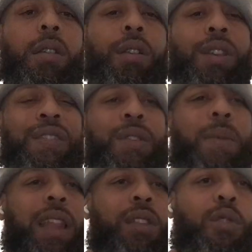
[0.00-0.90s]
give you
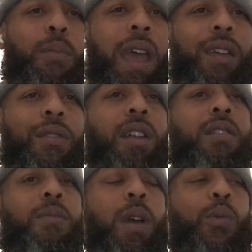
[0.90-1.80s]
my little
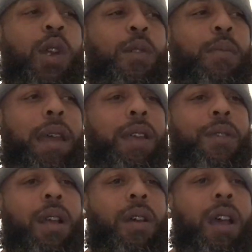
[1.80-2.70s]
background, my work
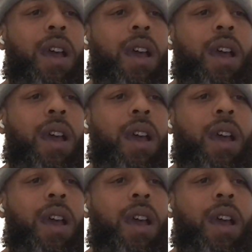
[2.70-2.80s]
background.